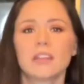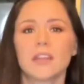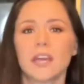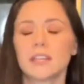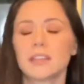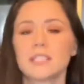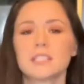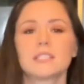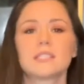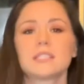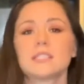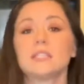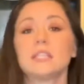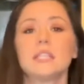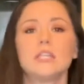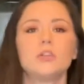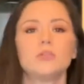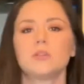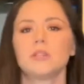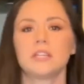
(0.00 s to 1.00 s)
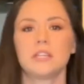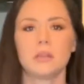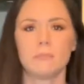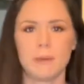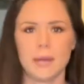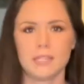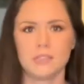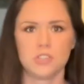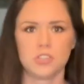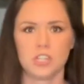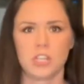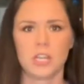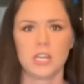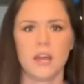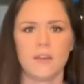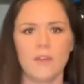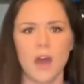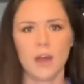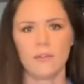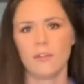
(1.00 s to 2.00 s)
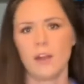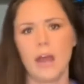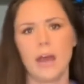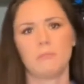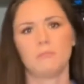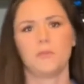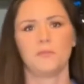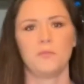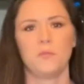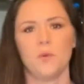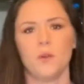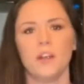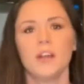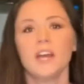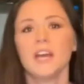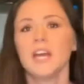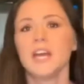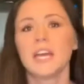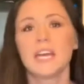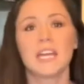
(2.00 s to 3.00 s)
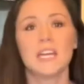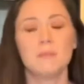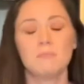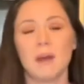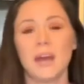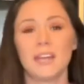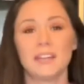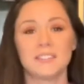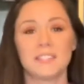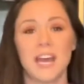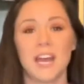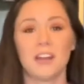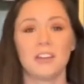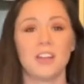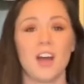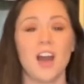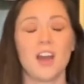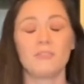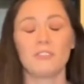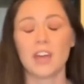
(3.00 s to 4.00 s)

Like, this is literally the best chicken I've ever had before in my entire life.